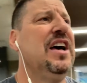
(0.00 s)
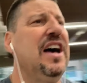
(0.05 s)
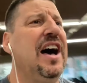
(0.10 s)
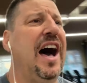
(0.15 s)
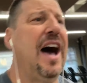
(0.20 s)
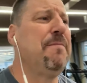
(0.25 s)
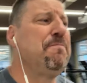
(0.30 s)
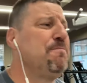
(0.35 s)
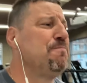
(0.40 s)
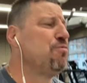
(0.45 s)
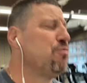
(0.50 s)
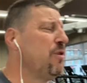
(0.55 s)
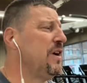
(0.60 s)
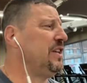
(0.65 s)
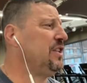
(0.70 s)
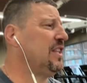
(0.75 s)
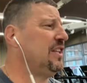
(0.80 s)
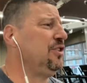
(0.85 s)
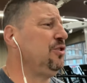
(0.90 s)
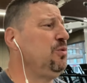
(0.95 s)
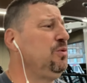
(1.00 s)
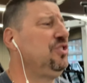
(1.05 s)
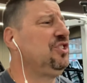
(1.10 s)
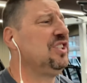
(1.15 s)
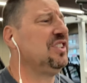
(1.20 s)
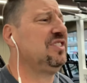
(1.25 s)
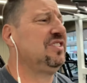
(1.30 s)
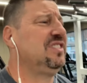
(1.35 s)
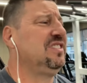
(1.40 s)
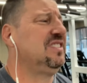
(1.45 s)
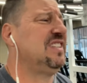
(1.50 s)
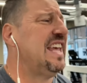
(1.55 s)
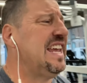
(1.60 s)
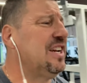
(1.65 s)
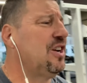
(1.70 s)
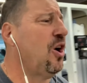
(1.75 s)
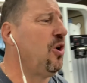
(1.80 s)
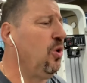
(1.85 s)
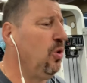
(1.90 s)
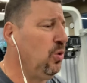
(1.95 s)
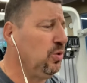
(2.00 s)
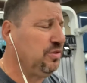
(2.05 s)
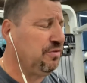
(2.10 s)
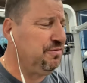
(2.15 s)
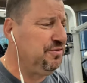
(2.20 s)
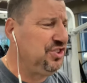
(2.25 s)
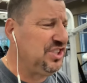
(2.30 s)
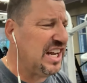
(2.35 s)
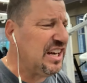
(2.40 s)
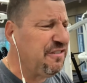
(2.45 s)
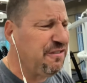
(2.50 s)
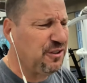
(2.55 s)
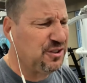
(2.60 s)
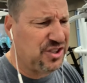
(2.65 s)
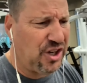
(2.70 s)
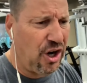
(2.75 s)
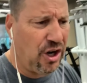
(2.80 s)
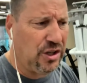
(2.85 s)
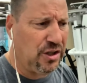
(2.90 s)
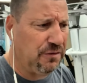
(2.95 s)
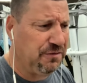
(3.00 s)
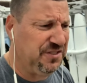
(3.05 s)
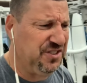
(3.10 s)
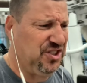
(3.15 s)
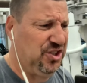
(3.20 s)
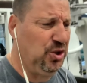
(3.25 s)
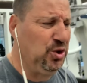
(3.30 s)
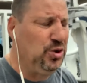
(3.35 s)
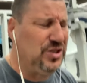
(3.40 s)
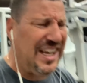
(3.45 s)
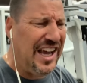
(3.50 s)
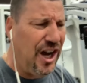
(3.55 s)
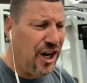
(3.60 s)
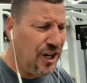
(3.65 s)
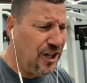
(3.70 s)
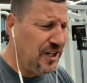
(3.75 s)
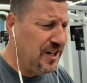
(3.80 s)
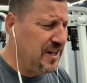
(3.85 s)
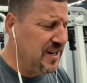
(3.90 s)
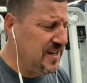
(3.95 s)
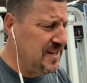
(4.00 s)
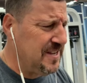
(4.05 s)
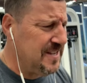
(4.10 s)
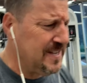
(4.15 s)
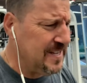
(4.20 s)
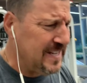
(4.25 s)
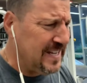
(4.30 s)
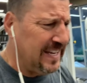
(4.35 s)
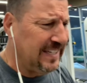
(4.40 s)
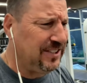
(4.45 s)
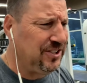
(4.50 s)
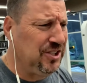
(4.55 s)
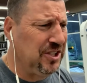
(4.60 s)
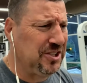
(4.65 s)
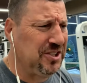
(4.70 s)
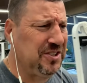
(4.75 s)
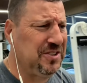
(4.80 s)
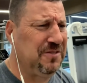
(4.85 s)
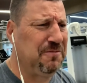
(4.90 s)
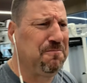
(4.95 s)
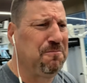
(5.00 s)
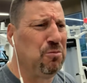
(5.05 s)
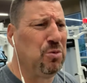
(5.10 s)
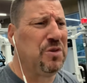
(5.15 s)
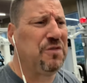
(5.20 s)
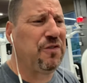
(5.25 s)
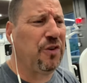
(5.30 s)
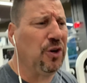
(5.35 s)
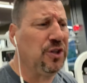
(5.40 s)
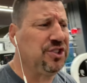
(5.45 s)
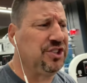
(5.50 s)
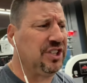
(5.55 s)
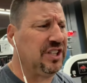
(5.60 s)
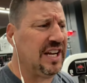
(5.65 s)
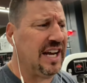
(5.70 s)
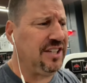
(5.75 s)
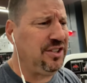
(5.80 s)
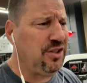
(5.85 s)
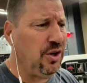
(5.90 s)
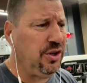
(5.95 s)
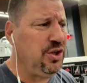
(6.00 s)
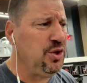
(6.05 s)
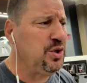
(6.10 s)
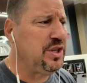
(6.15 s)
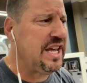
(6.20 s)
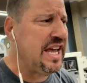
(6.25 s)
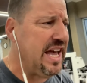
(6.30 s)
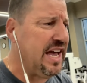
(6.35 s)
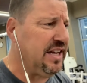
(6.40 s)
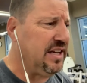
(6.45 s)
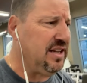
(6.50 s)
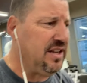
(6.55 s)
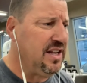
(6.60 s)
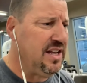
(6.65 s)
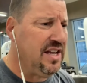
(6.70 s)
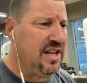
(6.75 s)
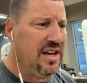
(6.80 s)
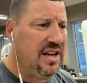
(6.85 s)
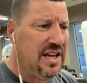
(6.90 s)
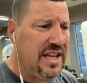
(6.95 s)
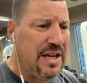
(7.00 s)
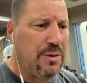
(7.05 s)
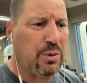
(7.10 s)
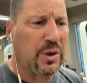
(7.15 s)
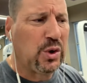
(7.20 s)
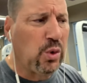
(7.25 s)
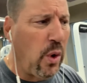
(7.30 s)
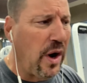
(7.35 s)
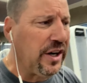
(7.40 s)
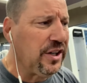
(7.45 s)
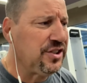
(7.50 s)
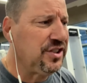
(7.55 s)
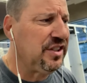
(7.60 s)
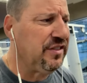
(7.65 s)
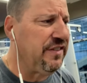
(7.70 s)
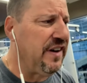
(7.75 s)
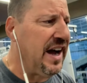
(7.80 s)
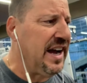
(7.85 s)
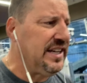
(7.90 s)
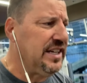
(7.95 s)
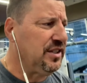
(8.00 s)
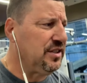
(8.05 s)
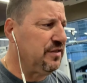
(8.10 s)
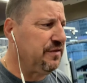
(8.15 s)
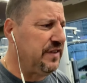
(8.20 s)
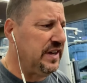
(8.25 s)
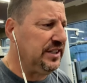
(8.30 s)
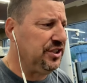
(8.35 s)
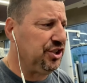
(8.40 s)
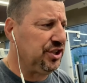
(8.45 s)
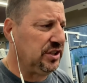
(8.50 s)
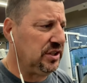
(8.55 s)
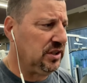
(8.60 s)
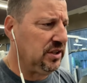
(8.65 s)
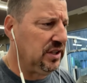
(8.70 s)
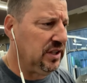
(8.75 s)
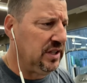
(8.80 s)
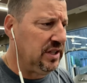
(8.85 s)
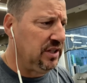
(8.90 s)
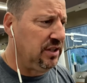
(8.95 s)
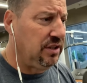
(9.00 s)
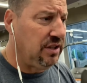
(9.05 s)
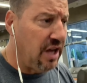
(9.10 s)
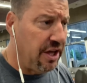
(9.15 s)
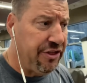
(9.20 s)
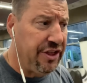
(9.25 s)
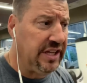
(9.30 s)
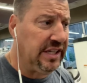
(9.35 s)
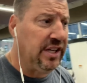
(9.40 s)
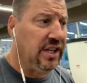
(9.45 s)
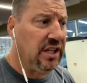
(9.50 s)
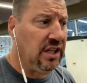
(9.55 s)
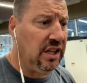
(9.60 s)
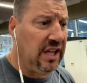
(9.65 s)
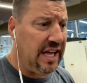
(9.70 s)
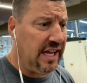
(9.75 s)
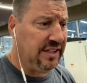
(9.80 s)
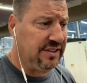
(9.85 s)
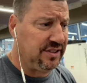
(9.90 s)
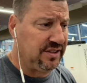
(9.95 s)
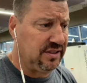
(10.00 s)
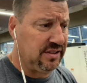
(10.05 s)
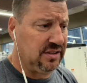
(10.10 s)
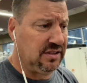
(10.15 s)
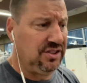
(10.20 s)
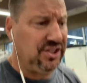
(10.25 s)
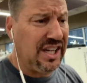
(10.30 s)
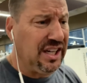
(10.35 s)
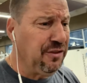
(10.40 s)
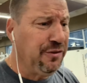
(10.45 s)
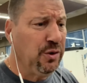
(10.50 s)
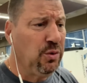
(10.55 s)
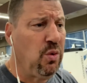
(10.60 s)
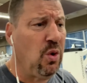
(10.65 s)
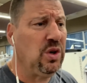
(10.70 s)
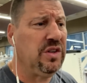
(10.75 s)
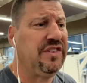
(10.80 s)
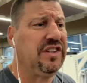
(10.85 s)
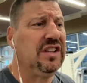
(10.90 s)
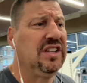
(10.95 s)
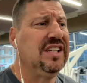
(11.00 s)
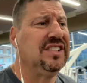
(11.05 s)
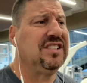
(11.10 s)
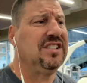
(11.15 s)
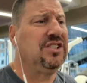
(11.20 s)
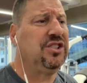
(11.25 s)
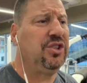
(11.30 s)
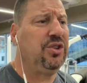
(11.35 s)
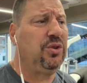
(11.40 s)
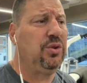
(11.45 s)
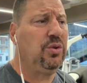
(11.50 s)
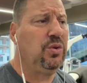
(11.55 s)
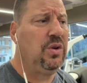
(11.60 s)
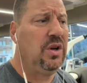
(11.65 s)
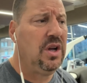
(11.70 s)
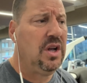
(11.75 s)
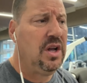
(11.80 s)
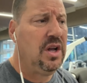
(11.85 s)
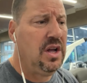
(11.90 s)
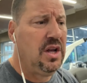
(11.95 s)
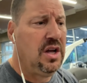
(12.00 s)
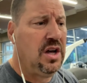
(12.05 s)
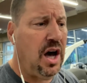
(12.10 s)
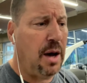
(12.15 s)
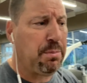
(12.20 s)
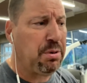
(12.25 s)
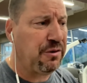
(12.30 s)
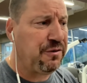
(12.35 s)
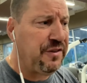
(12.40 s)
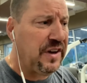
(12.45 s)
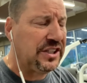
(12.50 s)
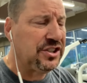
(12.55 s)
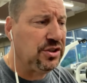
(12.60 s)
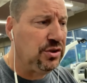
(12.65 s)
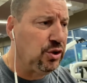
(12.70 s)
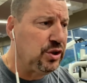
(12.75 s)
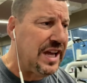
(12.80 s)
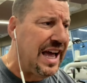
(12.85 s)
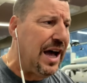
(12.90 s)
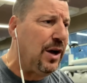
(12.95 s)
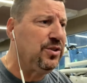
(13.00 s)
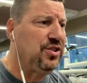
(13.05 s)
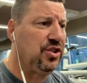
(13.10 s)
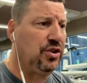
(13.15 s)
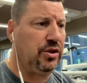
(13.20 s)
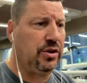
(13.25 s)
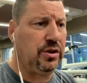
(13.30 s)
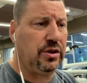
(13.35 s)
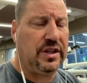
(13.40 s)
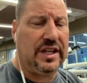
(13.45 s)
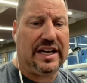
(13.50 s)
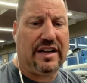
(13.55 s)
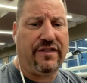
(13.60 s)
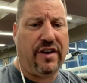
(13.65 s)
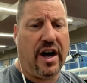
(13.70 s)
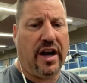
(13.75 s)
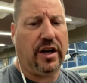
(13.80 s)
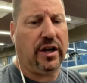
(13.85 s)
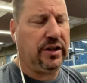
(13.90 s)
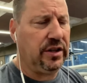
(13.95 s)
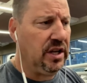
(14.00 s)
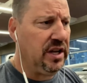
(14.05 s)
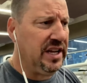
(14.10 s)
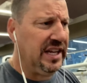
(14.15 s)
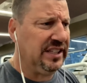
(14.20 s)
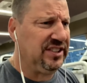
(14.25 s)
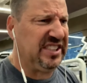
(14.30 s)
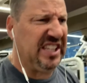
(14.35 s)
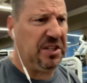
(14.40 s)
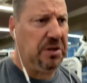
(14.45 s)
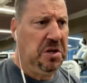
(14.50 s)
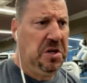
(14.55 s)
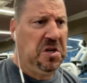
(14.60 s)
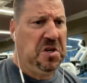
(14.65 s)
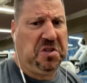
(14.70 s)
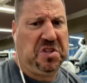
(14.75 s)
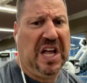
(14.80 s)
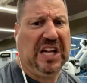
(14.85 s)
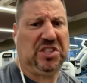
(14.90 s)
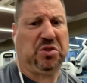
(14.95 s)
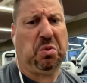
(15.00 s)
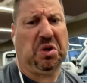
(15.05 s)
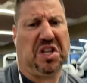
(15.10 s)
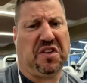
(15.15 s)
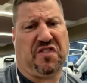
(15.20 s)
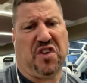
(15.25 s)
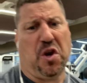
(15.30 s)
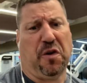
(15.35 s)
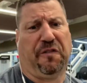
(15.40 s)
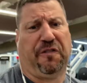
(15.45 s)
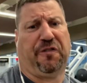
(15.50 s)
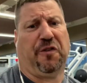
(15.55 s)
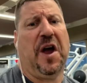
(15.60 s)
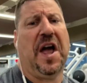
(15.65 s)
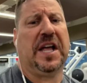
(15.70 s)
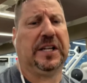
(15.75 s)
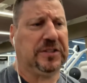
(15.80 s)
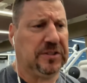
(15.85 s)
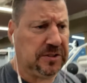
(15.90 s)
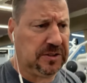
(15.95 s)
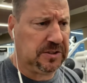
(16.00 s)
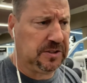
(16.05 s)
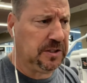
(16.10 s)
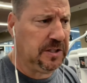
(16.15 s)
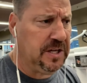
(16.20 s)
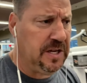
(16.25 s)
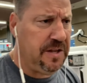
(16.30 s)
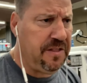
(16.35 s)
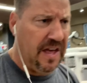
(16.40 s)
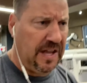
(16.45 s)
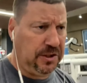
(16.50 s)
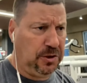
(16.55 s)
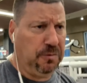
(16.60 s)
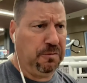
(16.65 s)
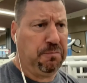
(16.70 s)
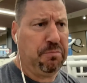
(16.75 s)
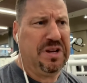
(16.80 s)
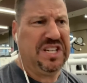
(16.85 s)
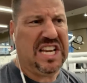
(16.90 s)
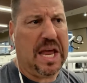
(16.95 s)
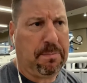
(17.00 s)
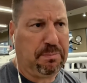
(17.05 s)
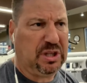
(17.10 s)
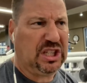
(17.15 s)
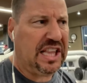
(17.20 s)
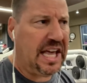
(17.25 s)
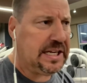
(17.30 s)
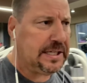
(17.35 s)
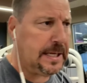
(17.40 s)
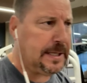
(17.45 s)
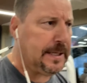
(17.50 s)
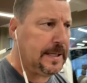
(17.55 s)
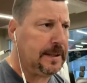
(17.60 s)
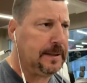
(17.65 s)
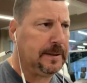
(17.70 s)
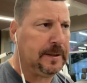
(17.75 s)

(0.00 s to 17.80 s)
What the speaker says: I pray that you just take hold of Jennifer's heart, of Sue's heart, and just reverse it. I know you can. It requires divine intervention, nothing less. Jennifer won't even listen to a professional counselor that I've hired and said, that's one of your friends that you've manipulated.